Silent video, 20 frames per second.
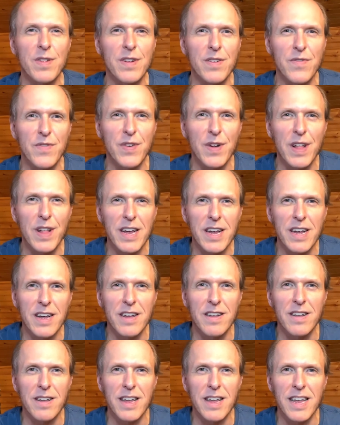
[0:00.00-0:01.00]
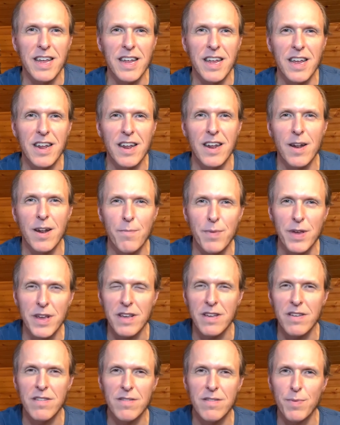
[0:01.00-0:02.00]
It felt like it had
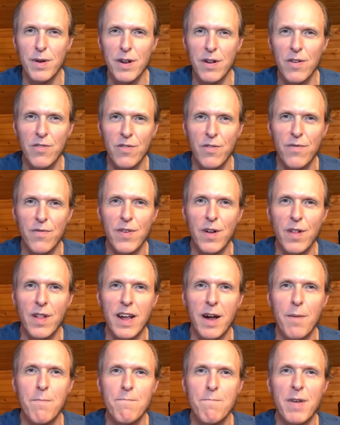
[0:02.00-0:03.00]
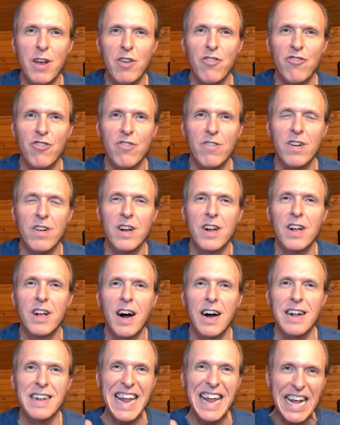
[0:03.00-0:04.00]
appeased, but it also felt like a mixture,
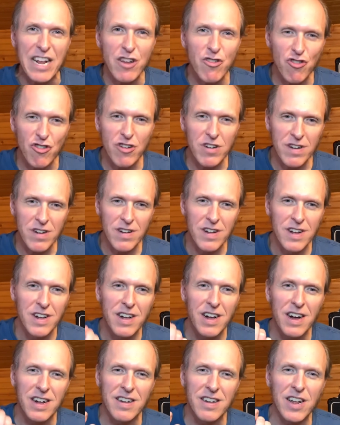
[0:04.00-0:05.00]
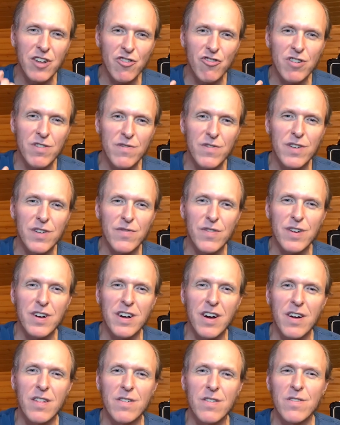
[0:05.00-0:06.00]
a tension of different
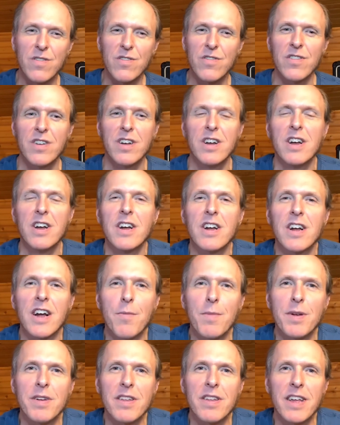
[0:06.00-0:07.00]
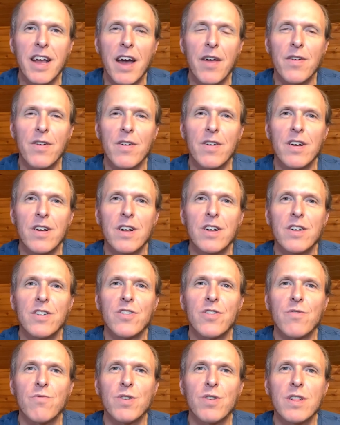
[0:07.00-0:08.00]
colors coming together
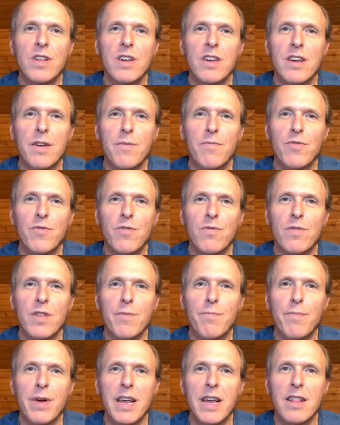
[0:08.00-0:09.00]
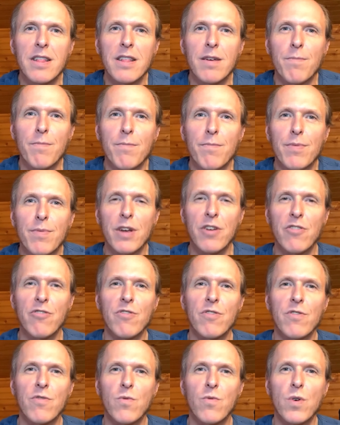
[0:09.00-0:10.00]
to really paint the
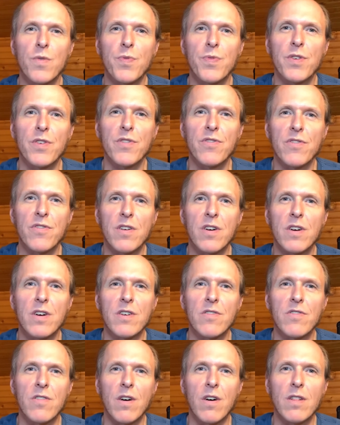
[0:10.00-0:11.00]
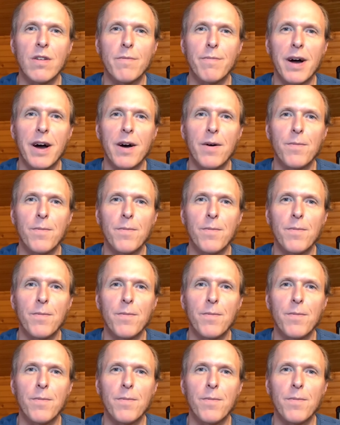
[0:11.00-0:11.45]
picture of what this song is all about.